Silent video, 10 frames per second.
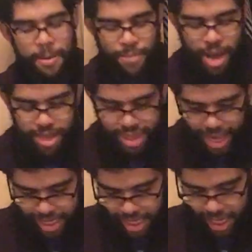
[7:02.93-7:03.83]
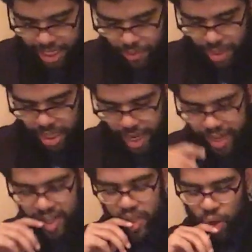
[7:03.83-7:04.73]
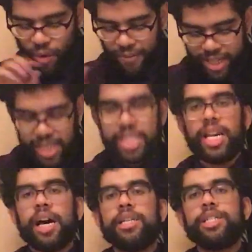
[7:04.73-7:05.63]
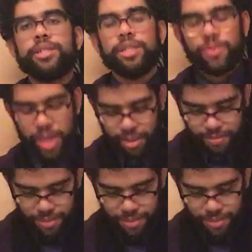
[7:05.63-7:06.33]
But it's a nice, real added, authentic touch as well,